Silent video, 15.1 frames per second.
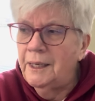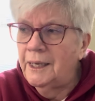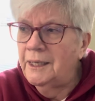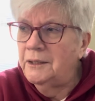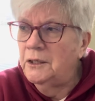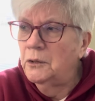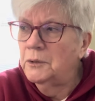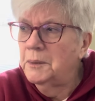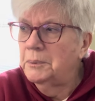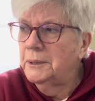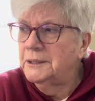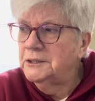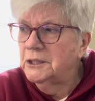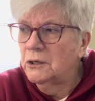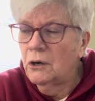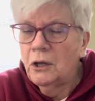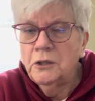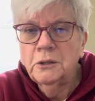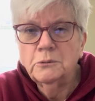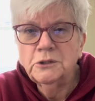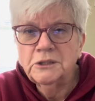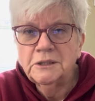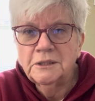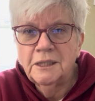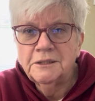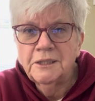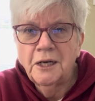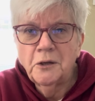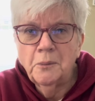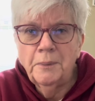And the only place that called her was uh,
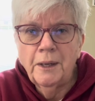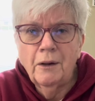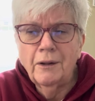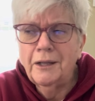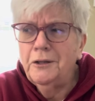Taco Bell.